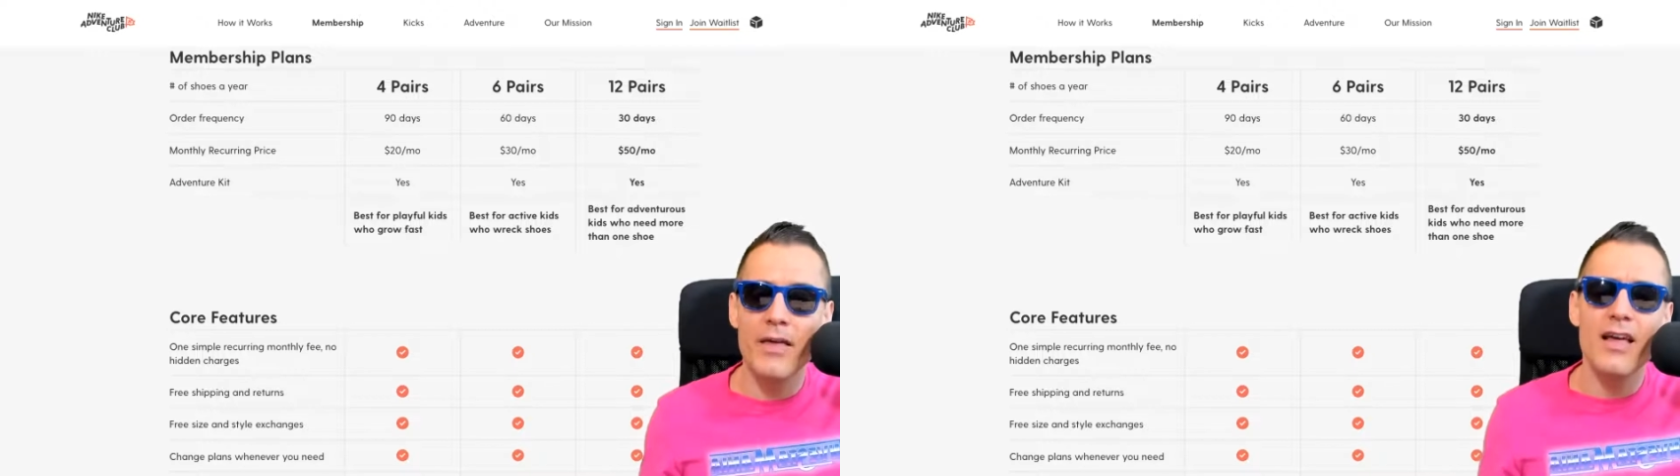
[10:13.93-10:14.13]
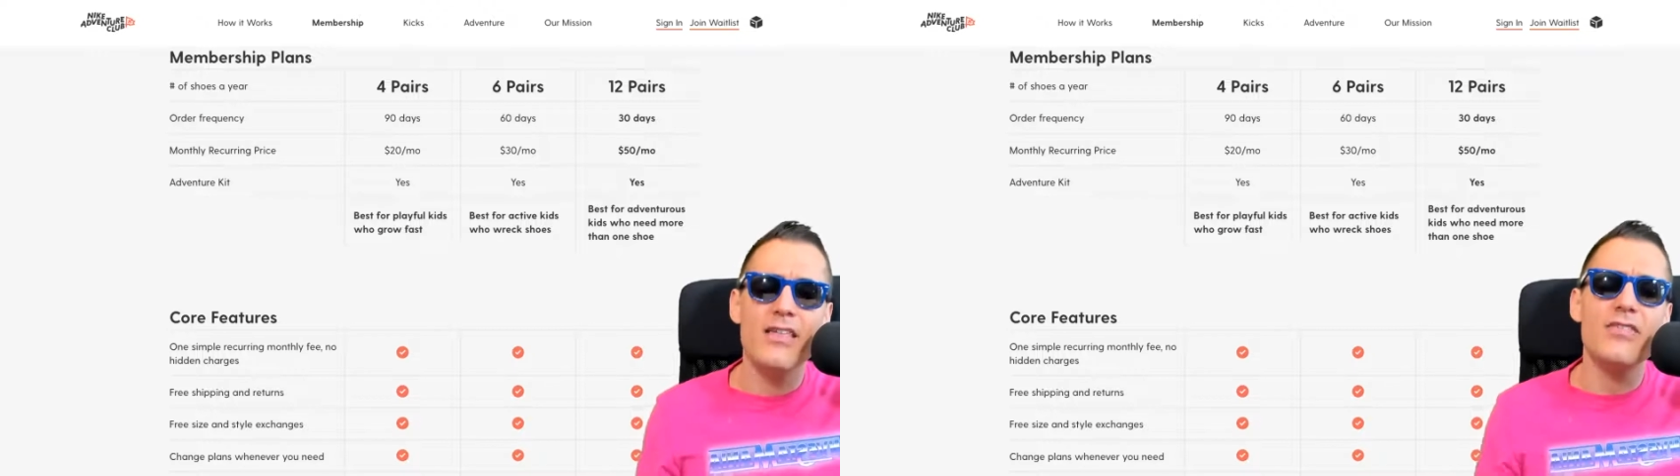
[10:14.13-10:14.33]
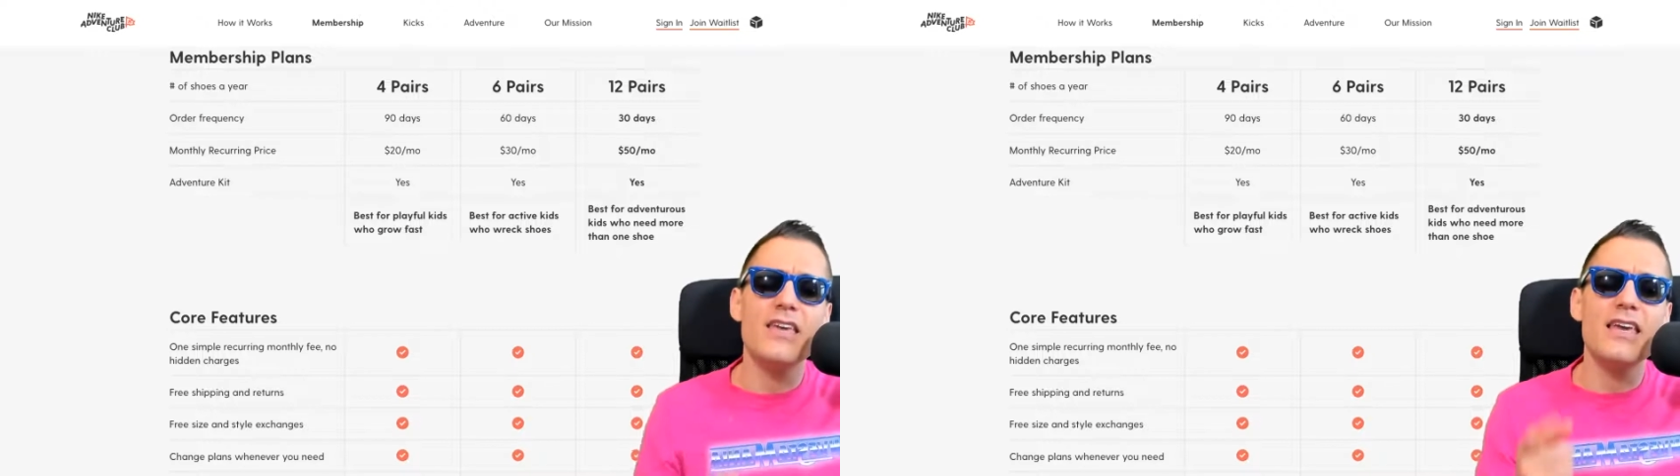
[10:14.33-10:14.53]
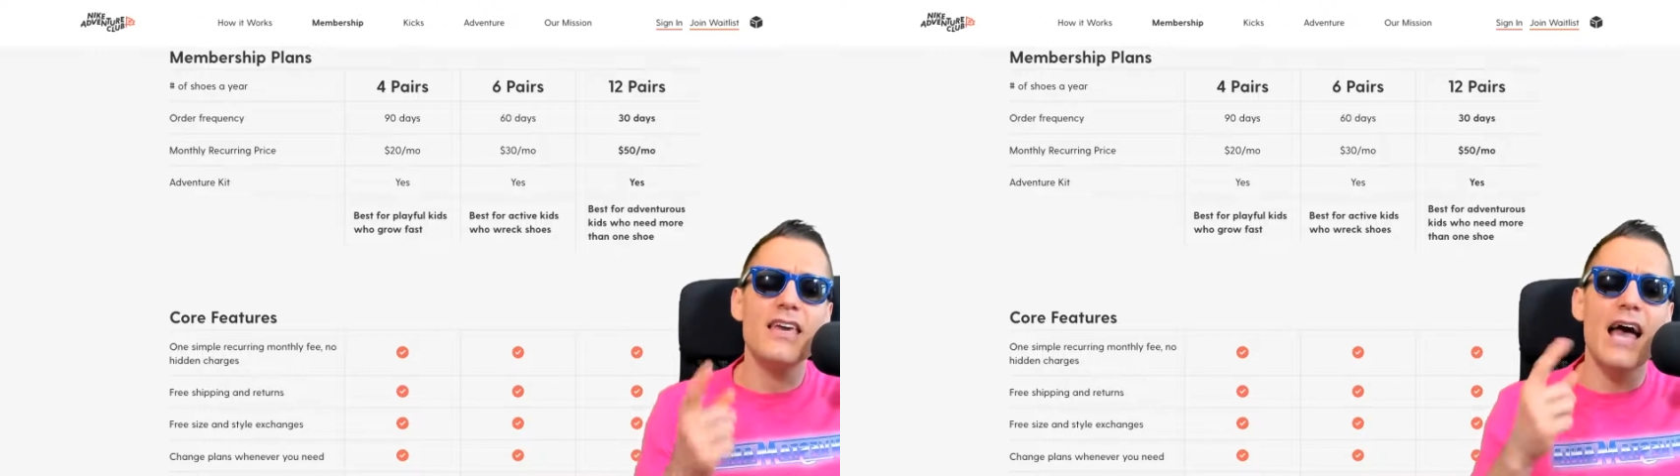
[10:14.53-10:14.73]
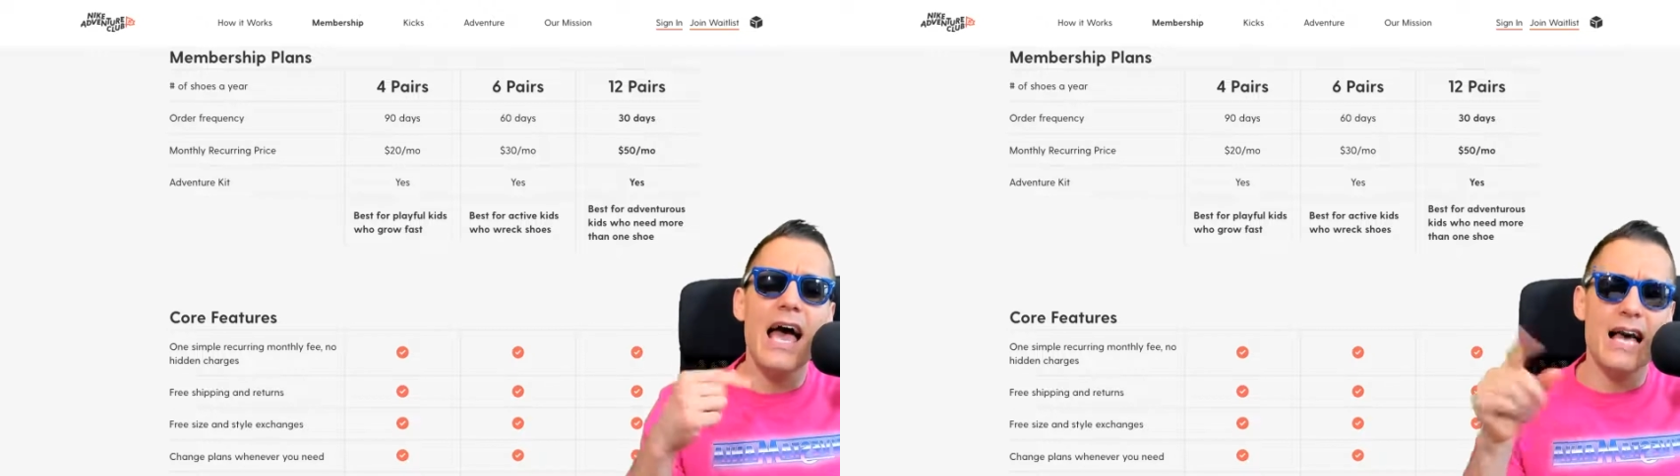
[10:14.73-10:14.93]

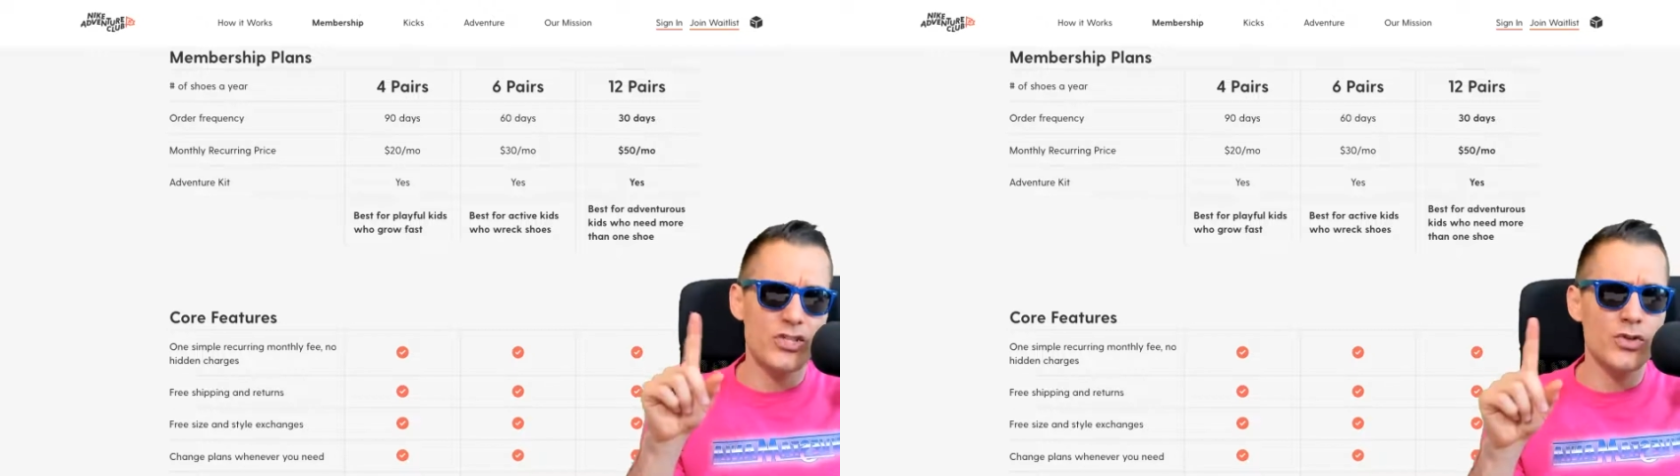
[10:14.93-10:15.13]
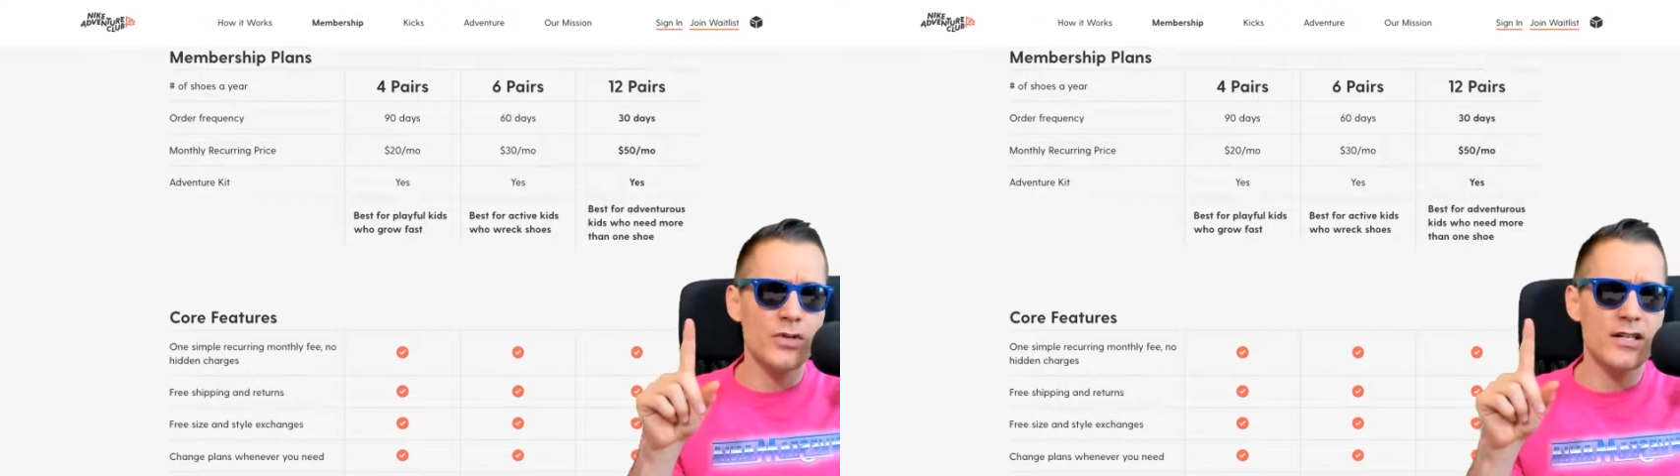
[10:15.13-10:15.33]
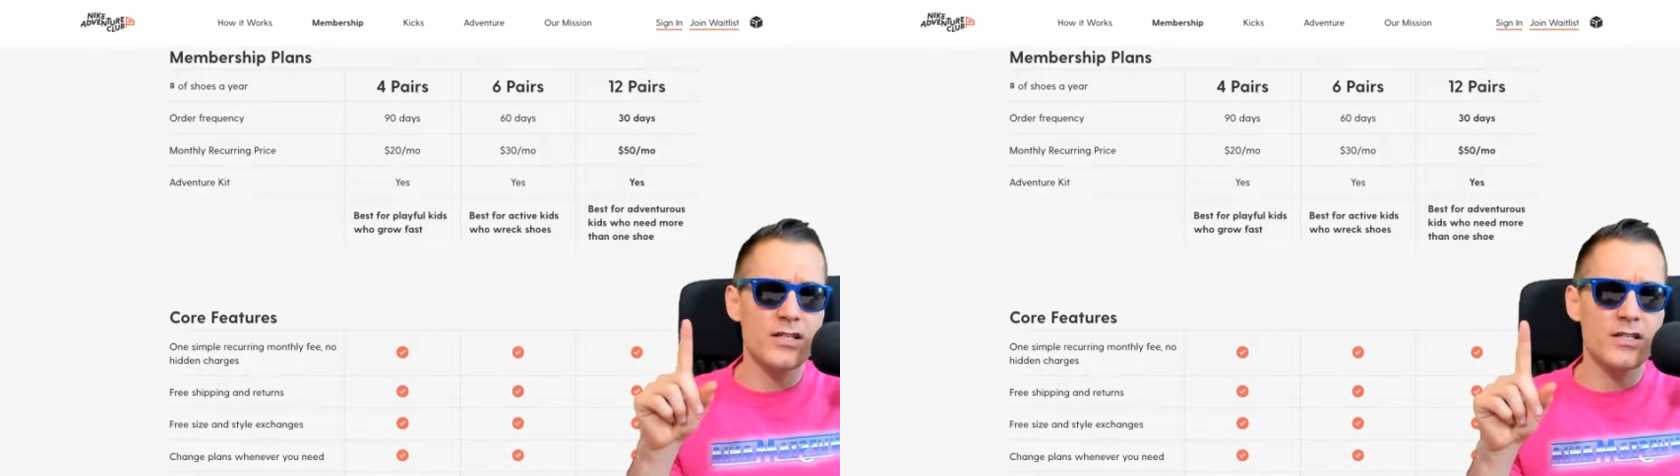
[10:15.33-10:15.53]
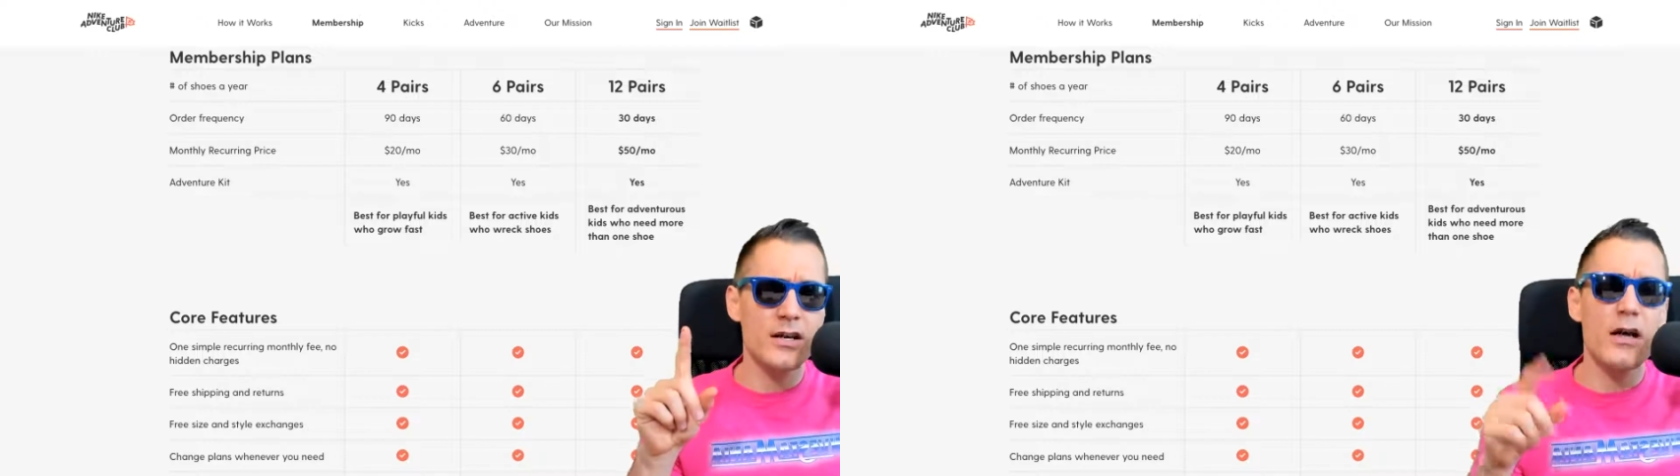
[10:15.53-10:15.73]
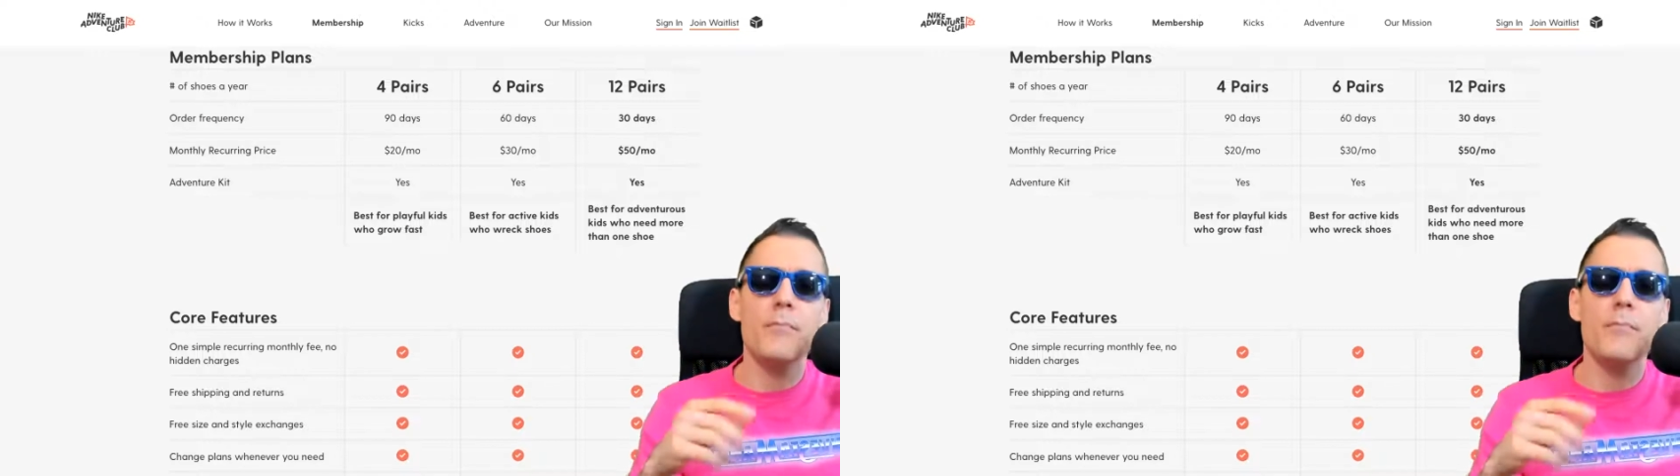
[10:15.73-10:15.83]
The asterisks,